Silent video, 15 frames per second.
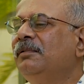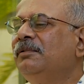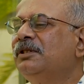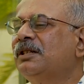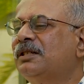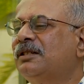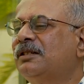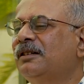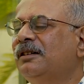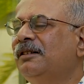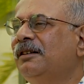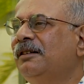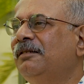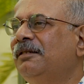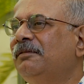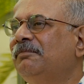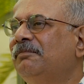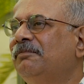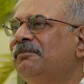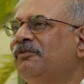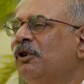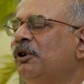just
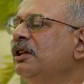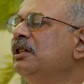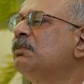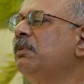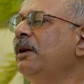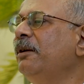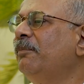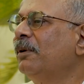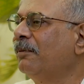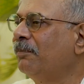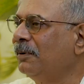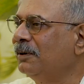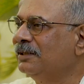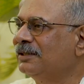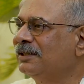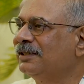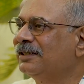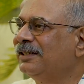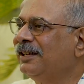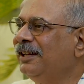for display purpose